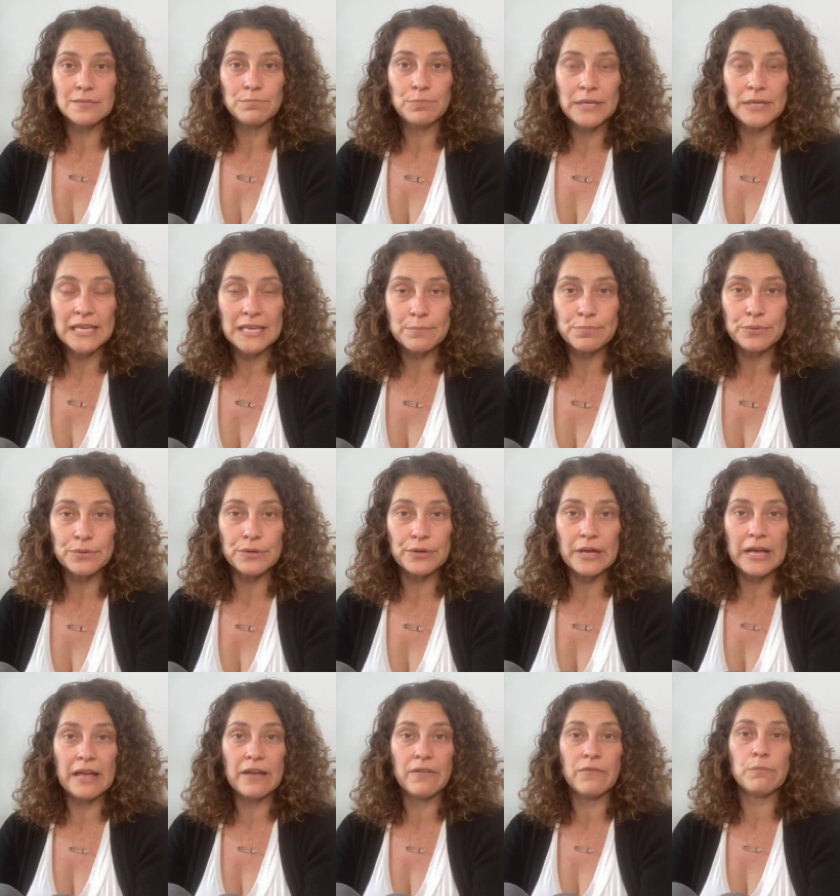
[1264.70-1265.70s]
people
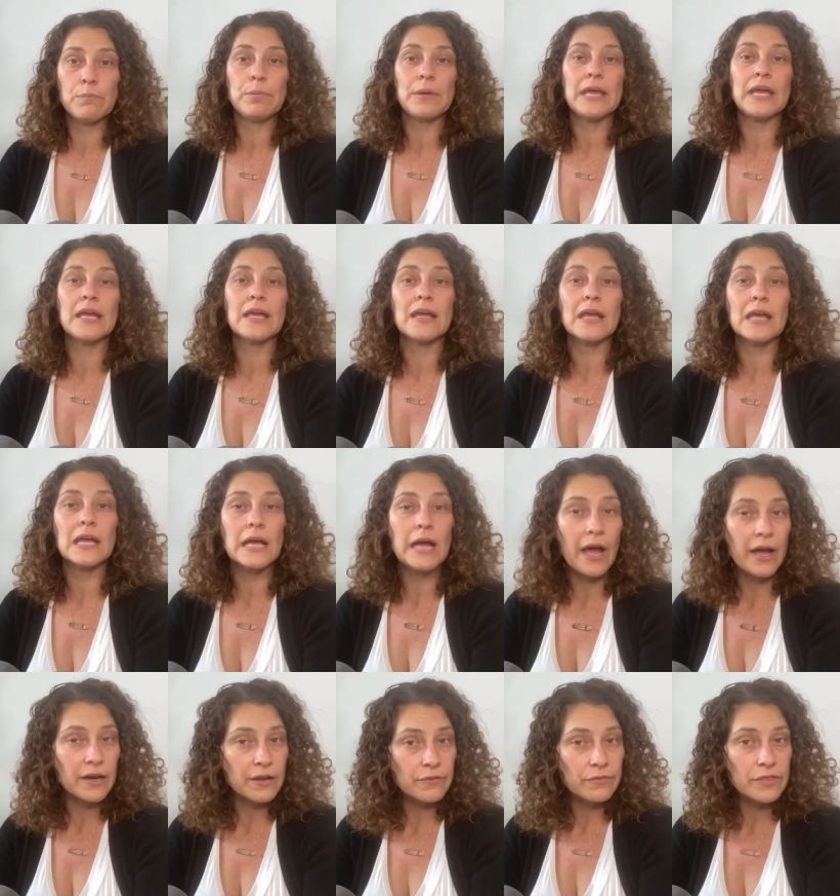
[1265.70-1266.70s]
and being in
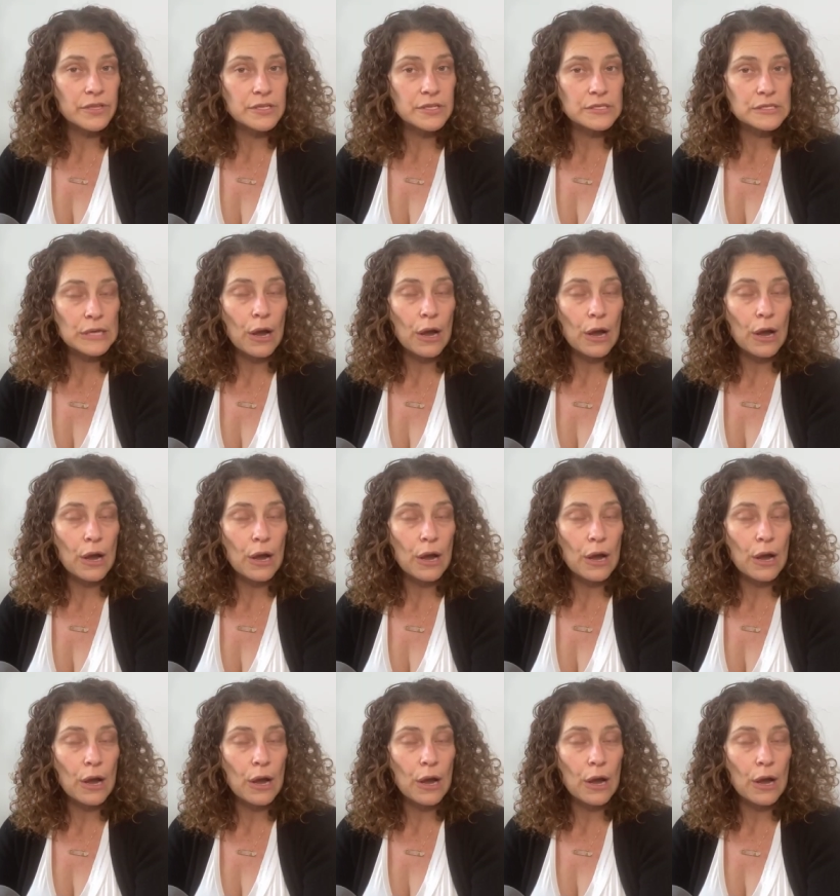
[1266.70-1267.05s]
kind of this